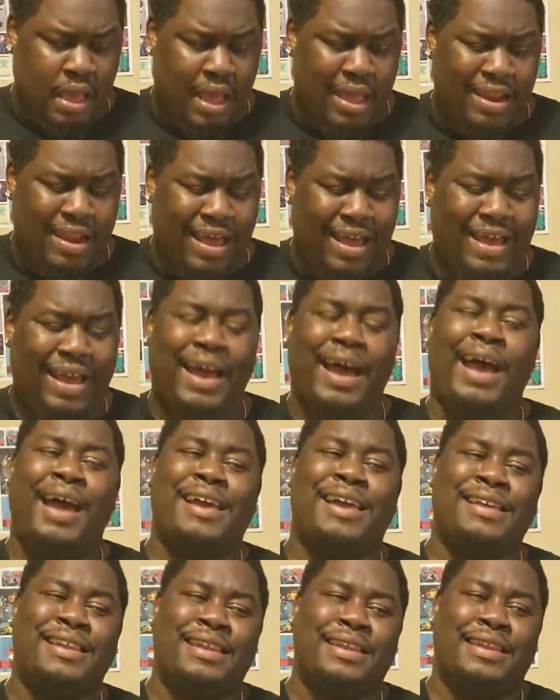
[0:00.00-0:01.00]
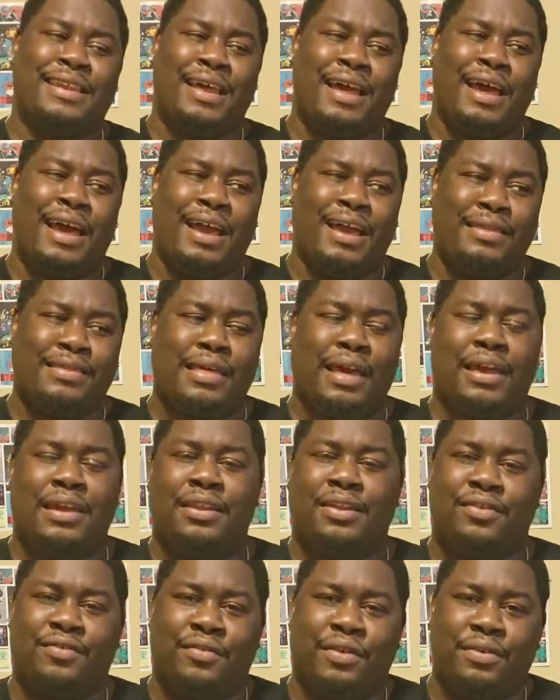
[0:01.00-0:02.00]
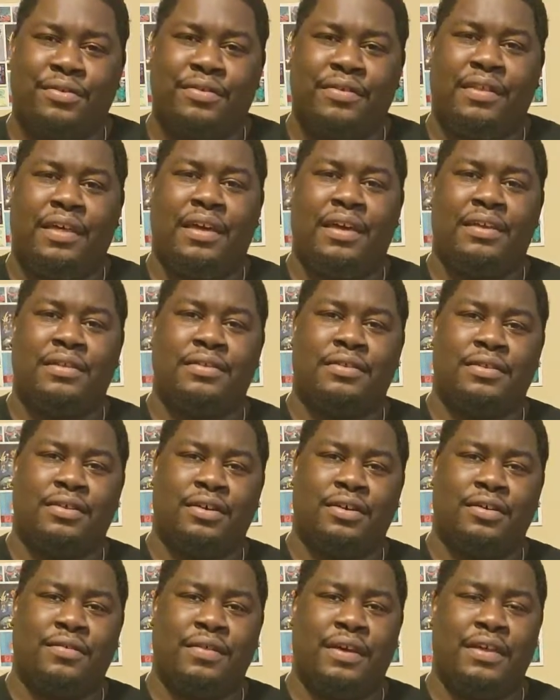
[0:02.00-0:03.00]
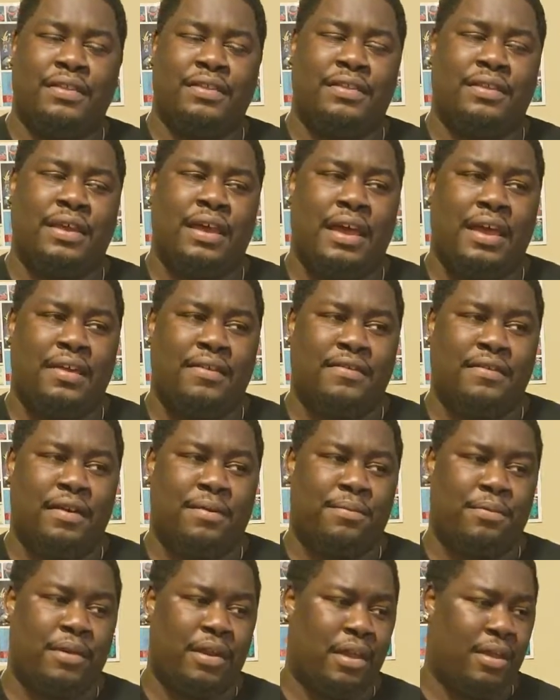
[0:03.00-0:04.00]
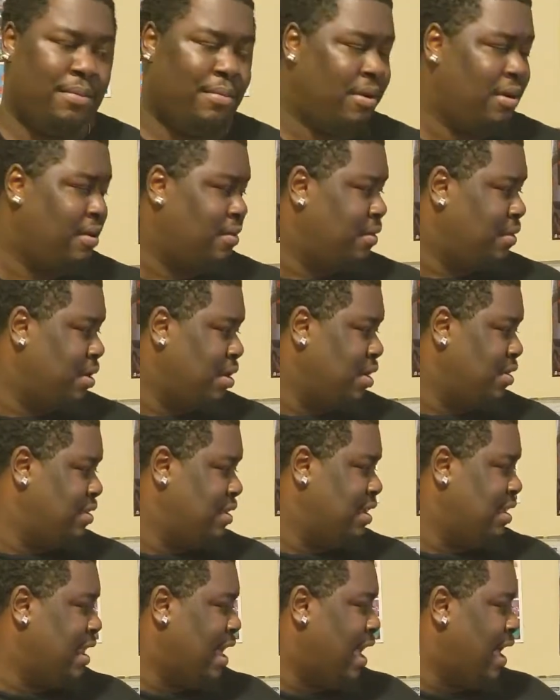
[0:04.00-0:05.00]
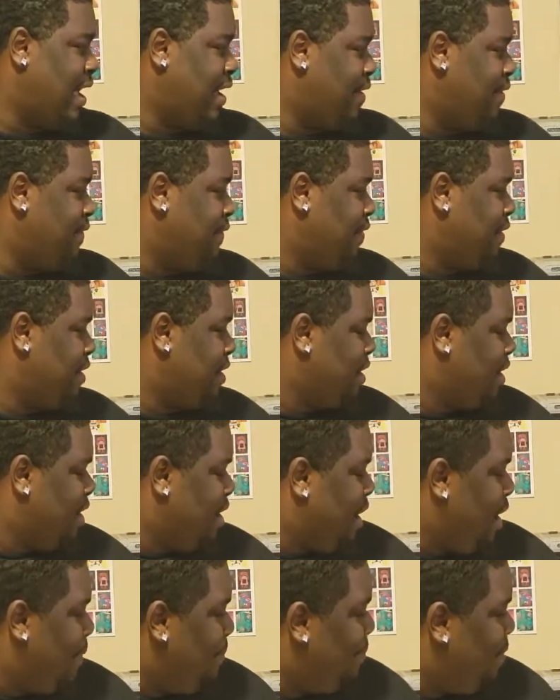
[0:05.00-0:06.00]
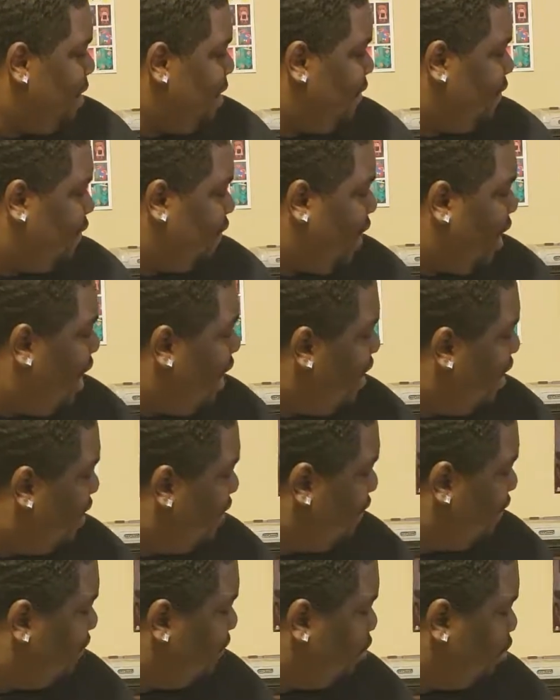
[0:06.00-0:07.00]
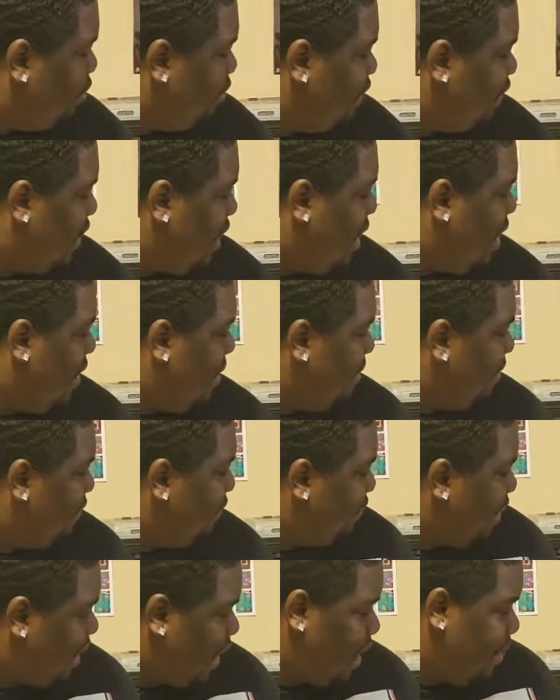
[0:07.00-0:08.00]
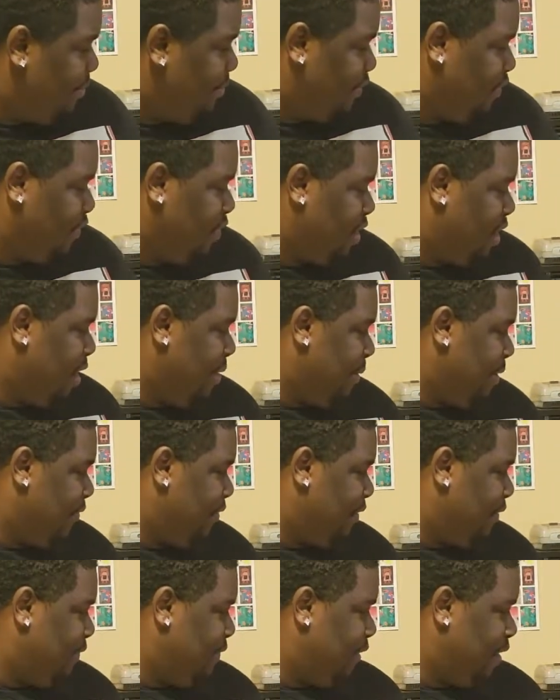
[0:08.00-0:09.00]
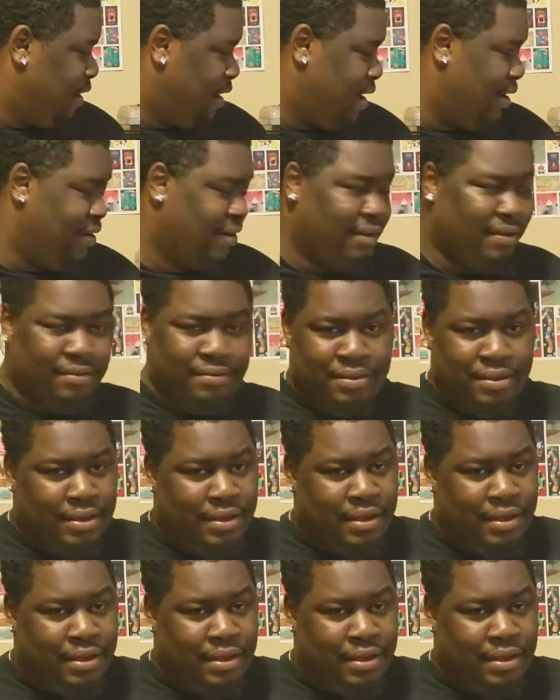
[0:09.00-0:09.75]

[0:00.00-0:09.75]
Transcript: And I guess I can agree to that, that it has the upper hand because they did have a big variety of sports games. Like, I'm just looking at my stuff right now, and